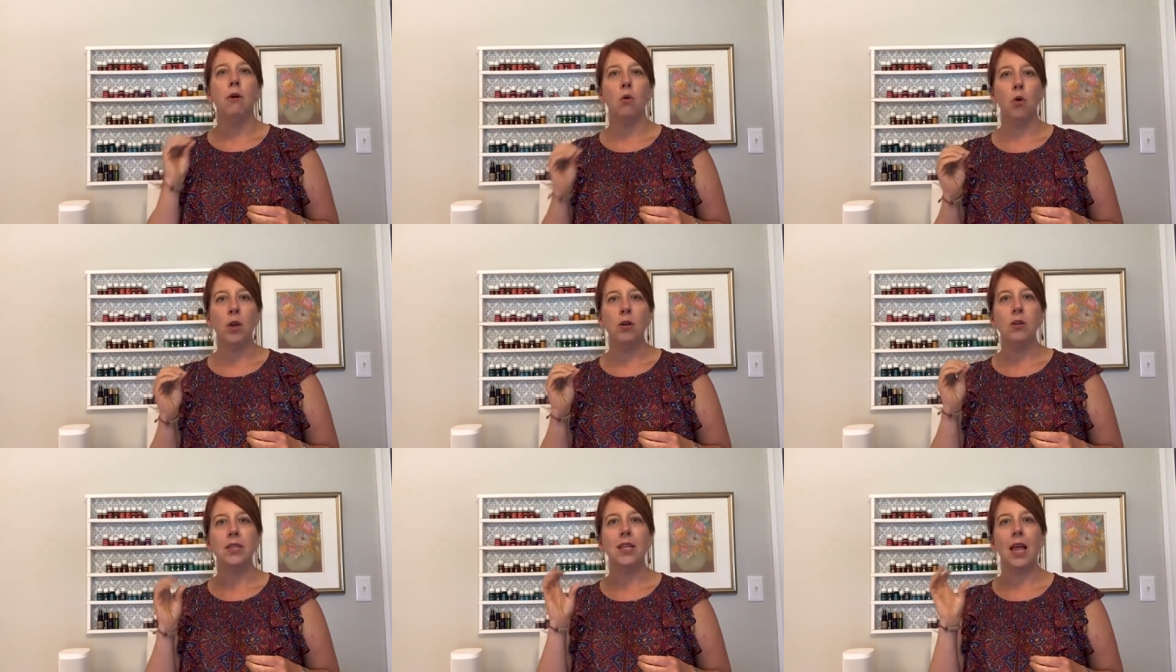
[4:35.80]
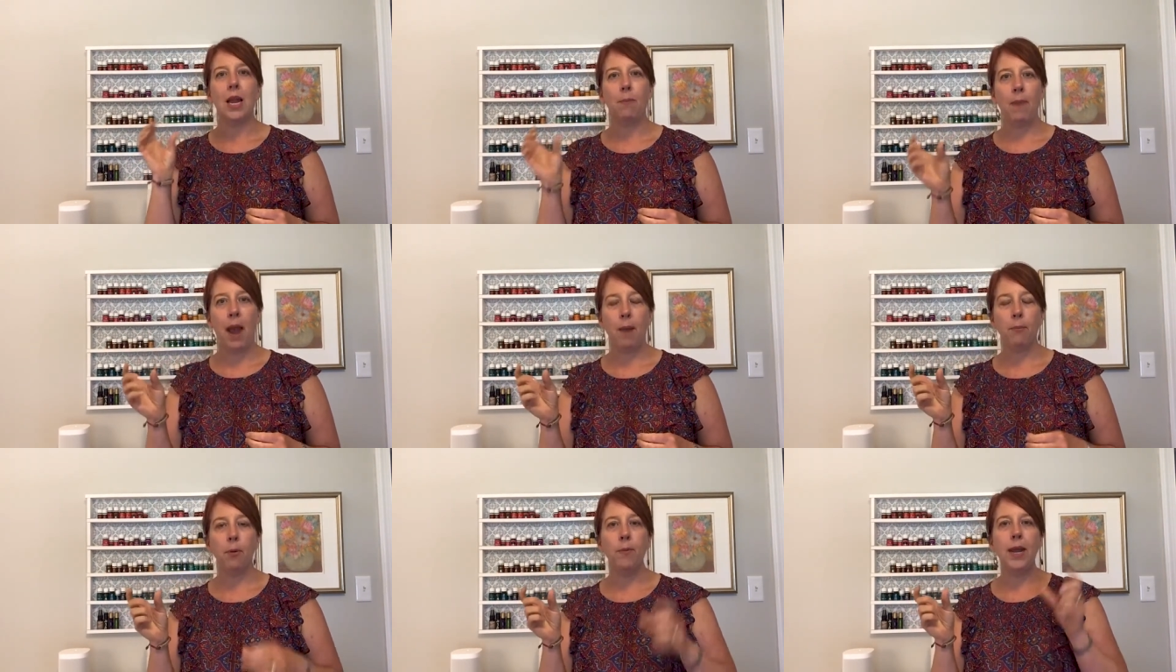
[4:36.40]
Oils like
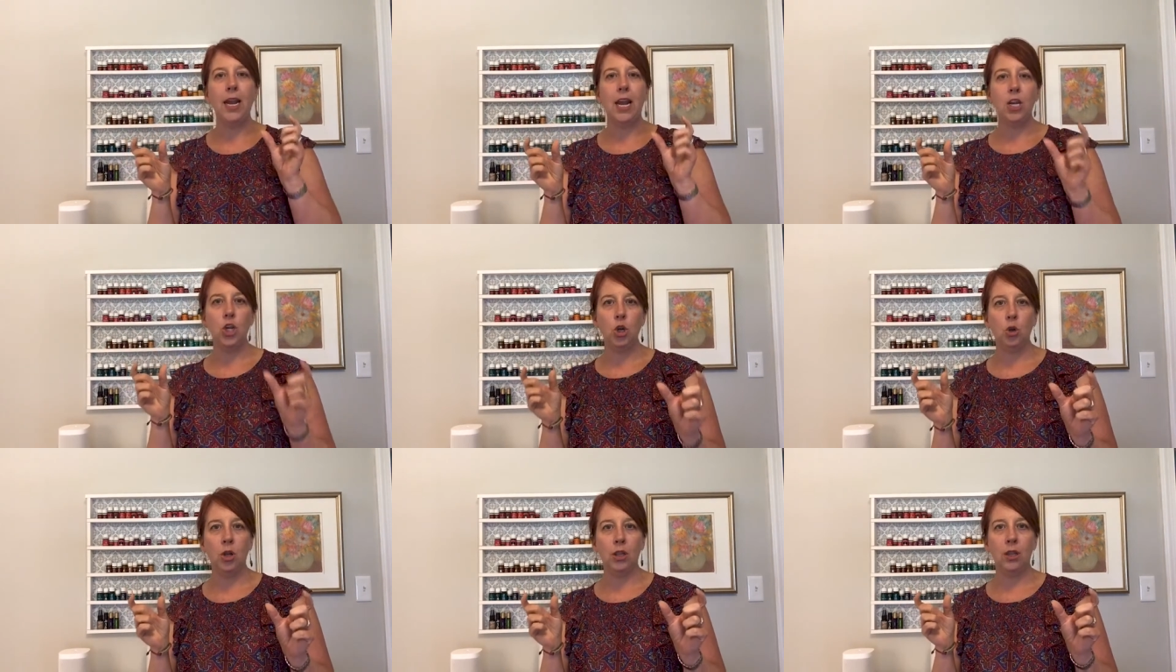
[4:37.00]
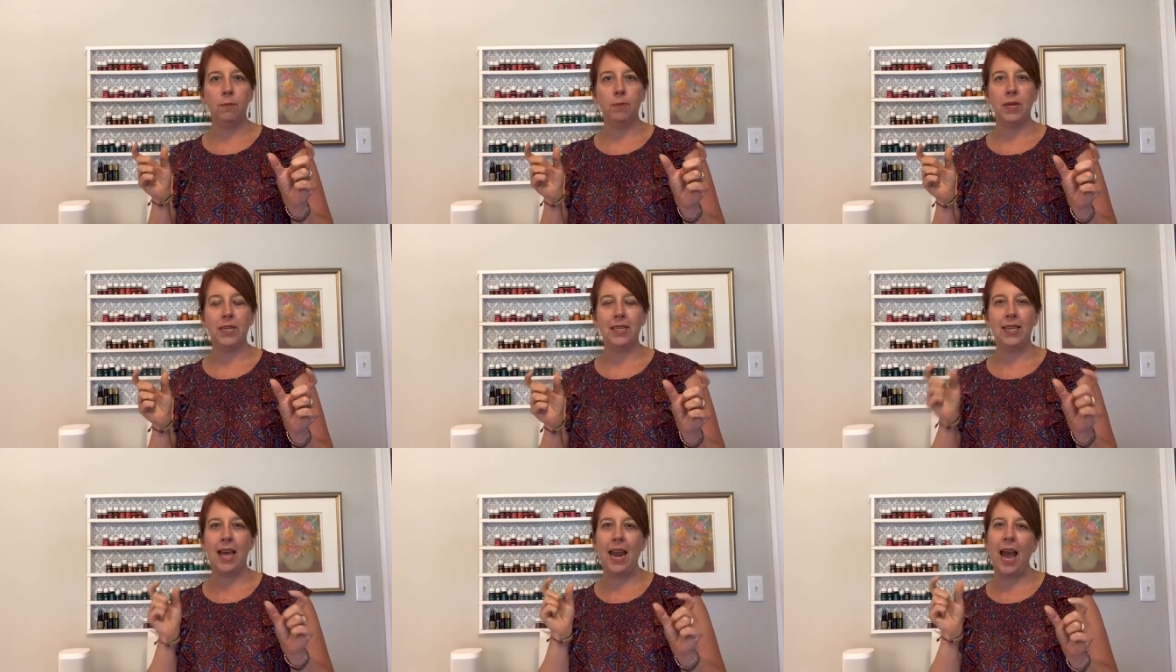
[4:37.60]
peppermint and
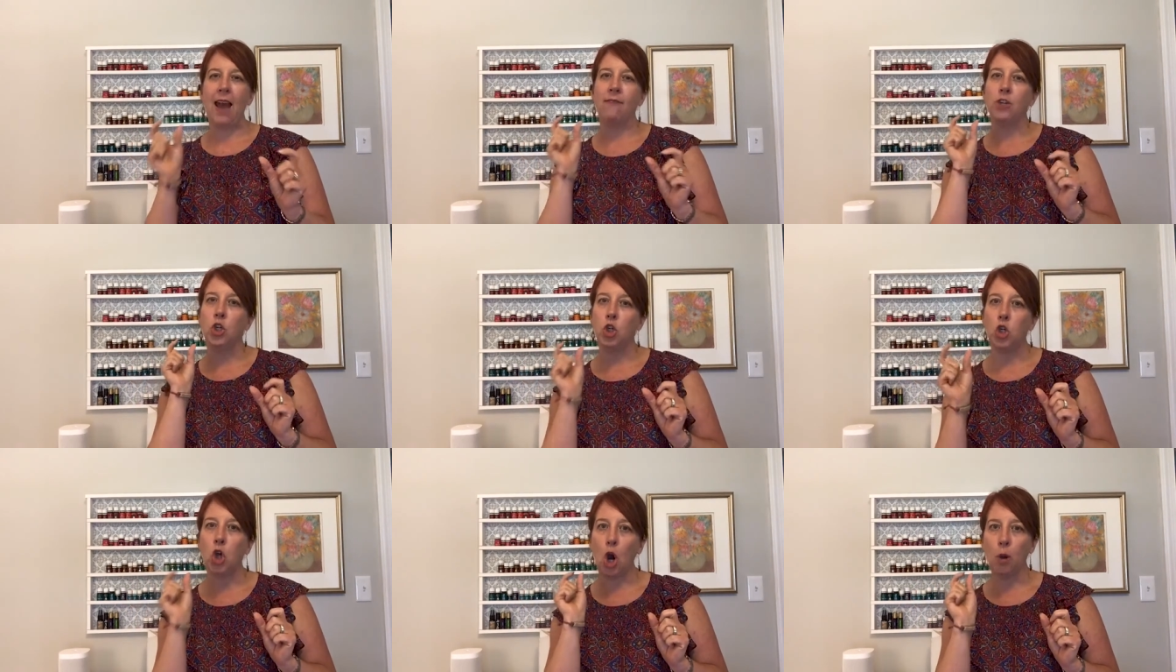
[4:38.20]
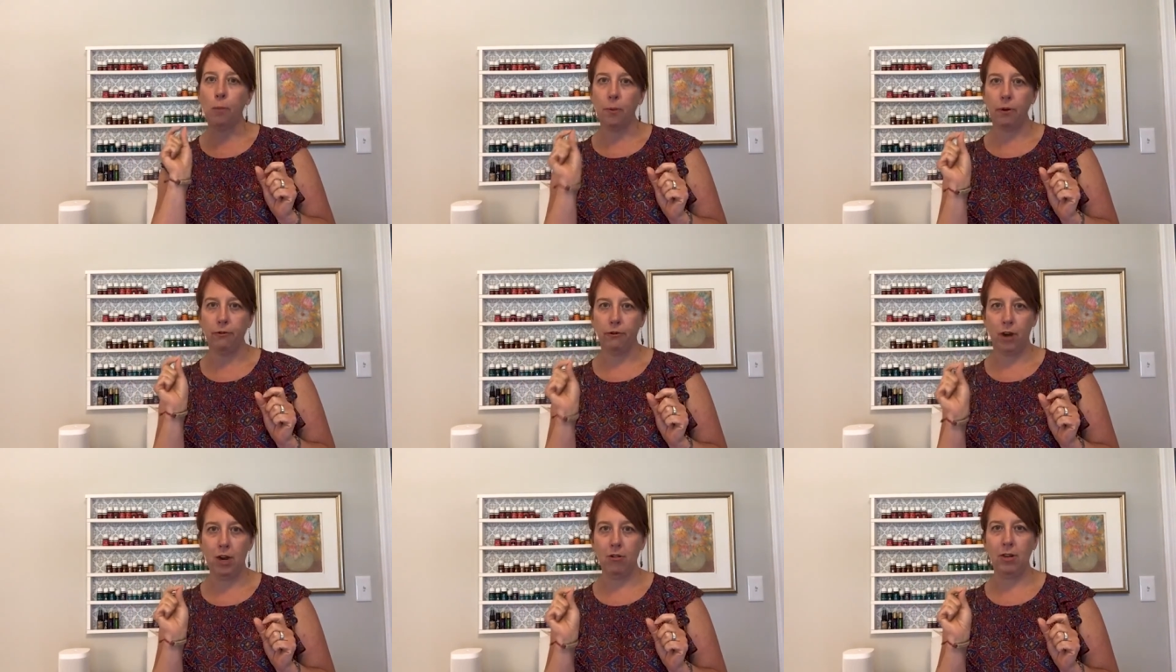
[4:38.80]
eucalyptus that have sharp
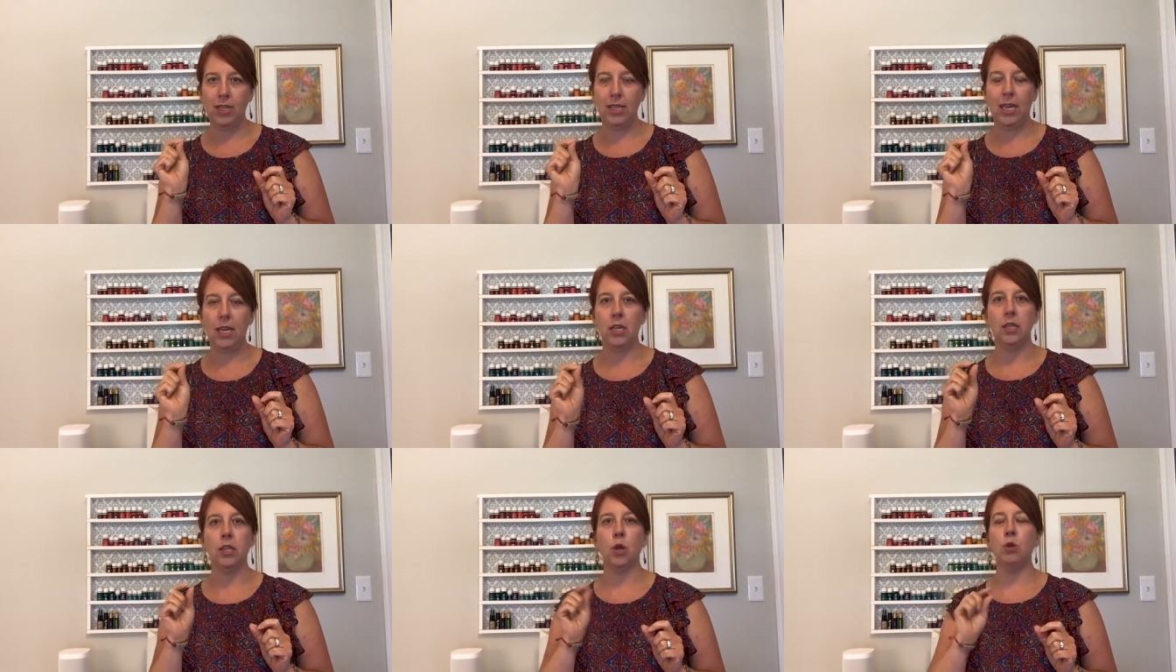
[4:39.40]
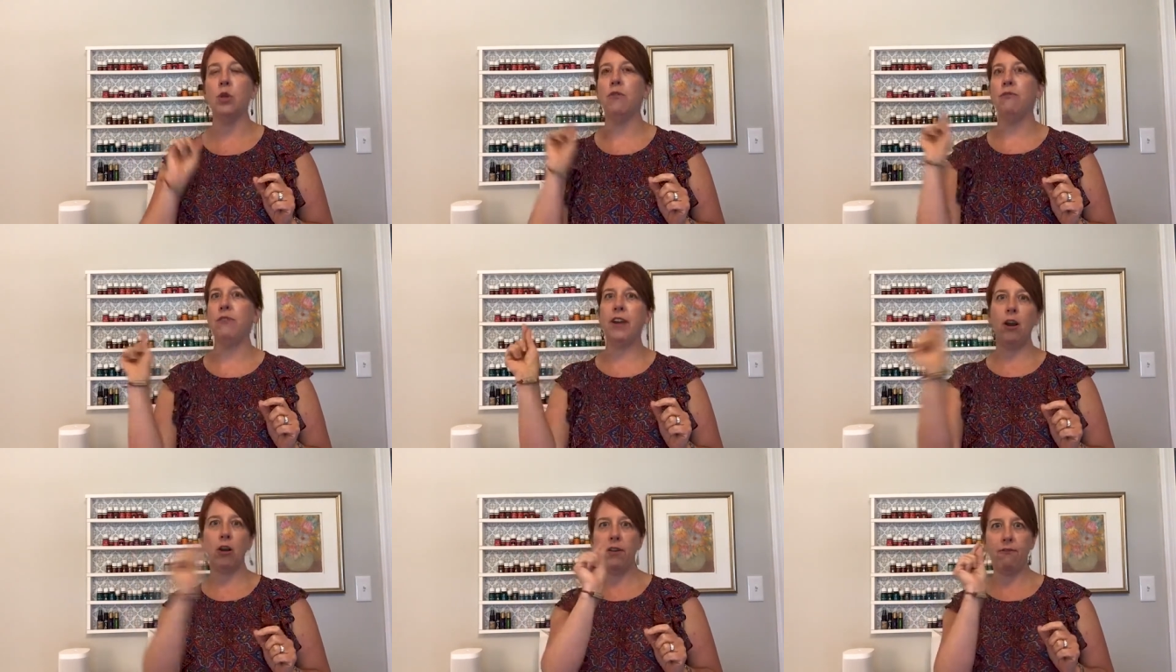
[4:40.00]
fragrances, those are
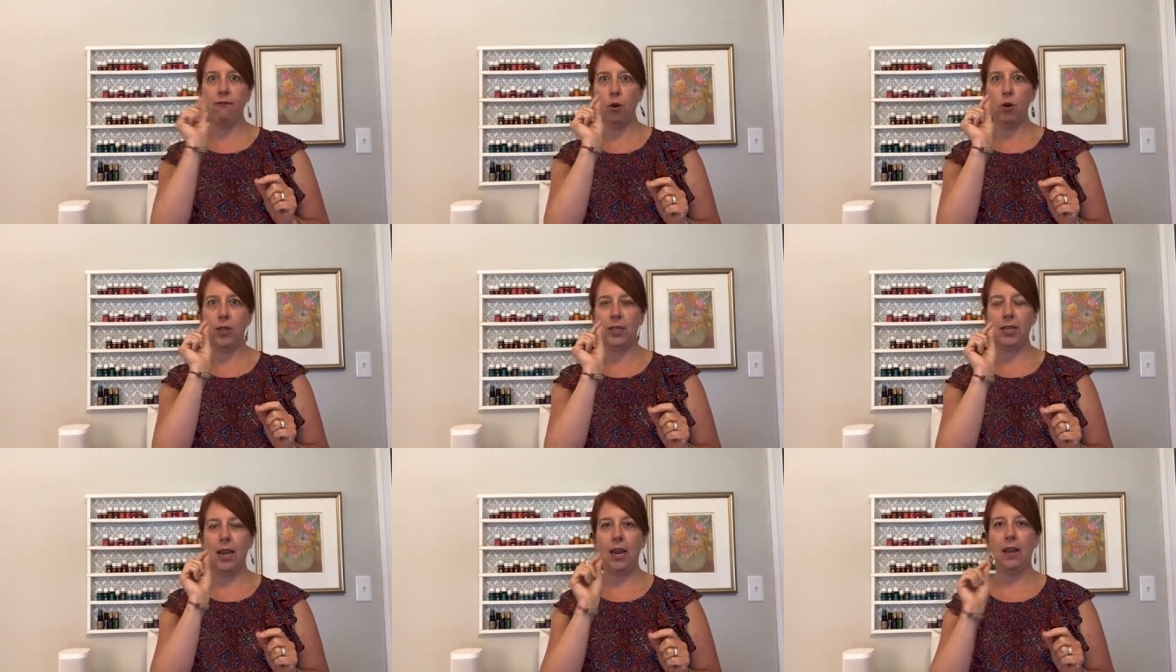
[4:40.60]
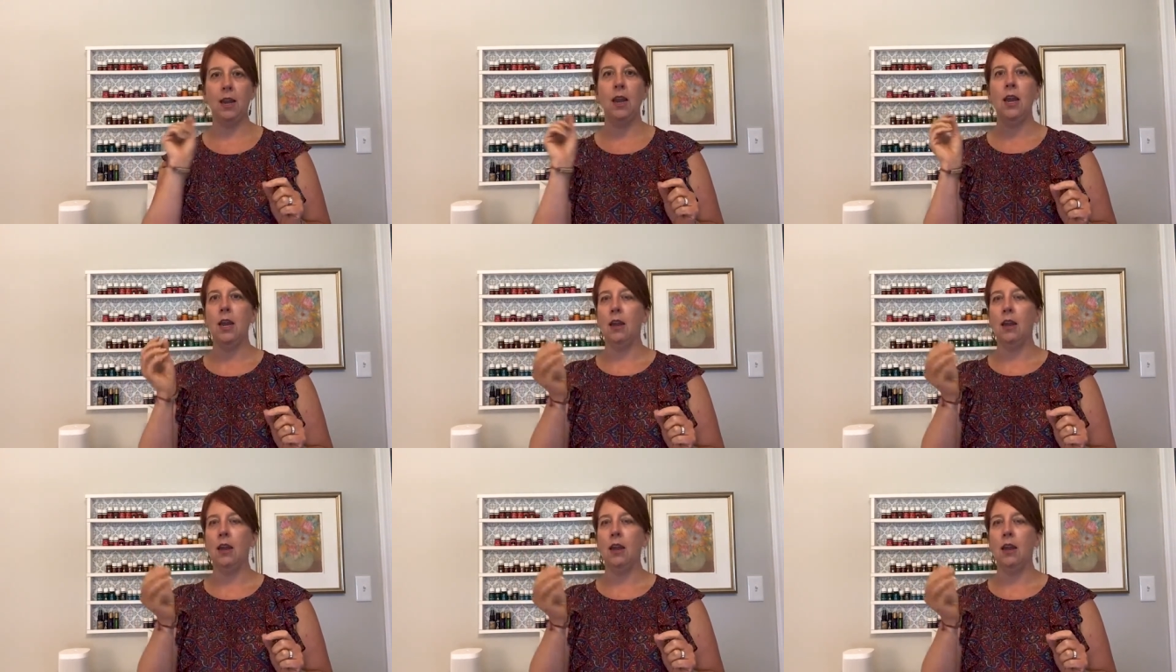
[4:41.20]
very focusing.